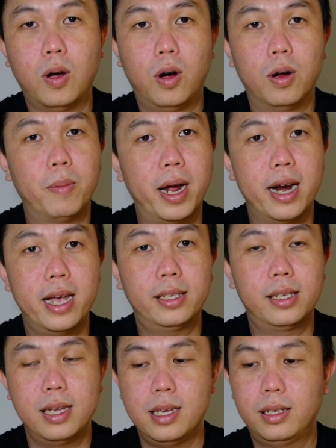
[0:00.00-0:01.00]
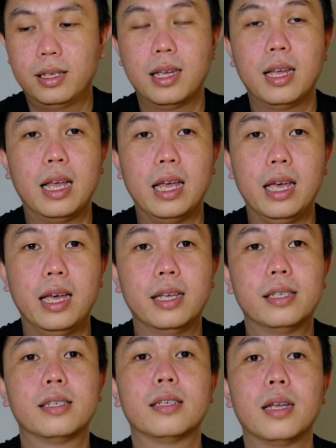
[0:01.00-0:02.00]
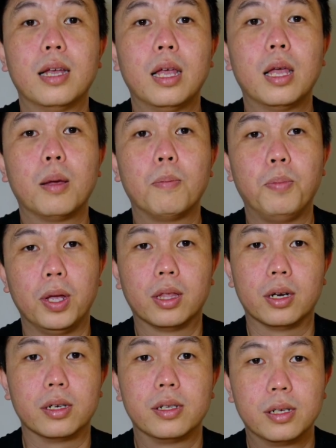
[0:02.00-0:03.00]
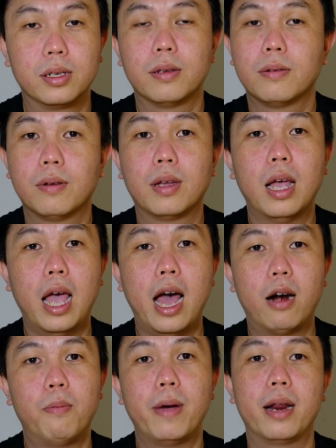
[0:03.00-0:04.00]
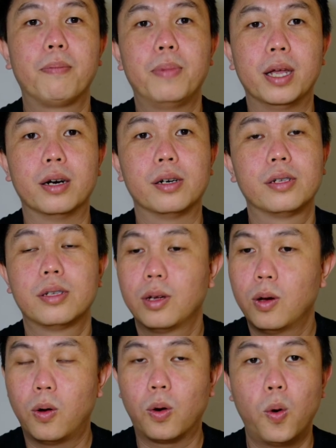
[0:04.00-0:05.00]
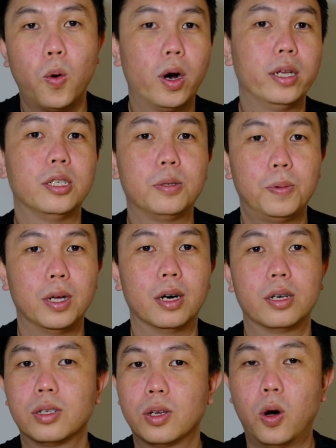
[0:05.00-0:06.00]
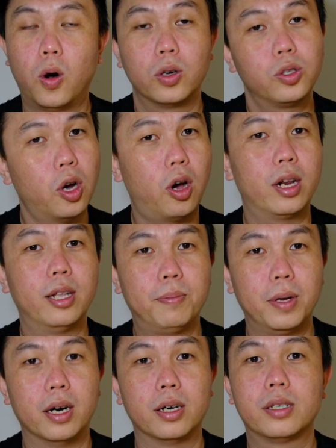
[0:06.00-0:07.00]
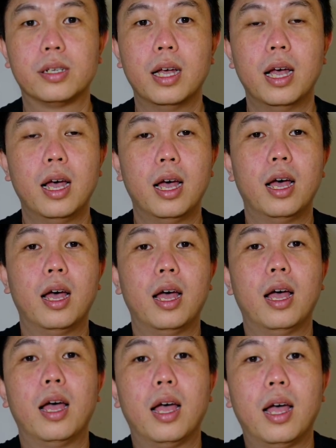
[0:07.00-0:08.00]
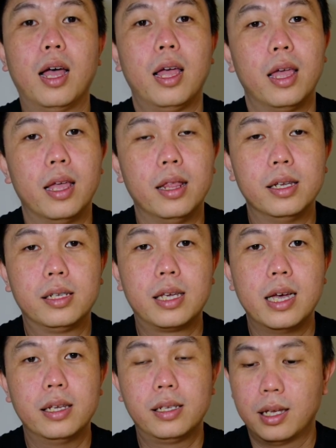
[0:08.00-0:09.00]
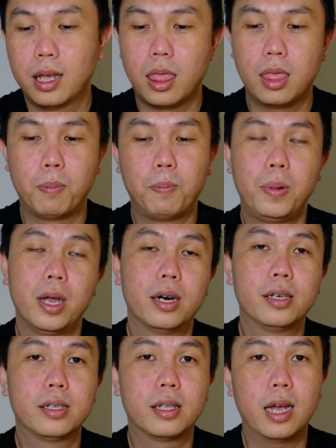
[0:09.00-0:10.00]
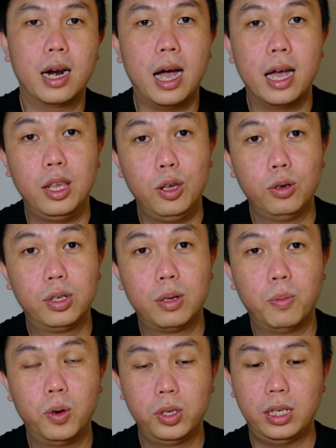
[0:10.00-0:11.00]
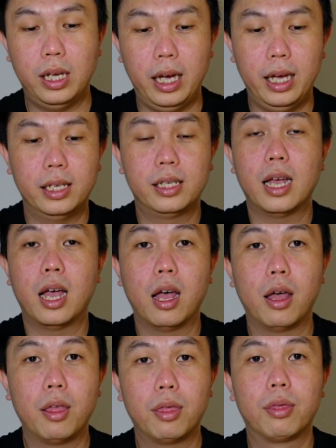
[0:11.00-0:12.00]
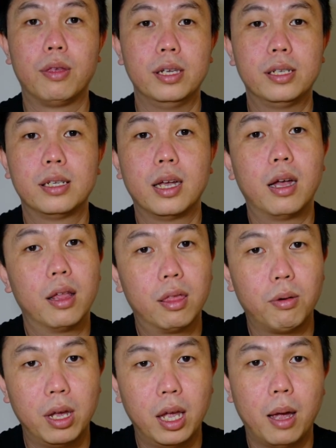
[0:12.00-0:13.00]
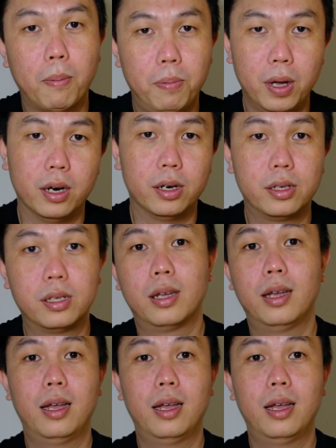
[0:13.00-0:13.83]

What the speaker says: on my next list is bitters, aromatic bitters, or orange bitters, or chocolate bitters. In this case, the bitters that I use the most is these 3 bitters.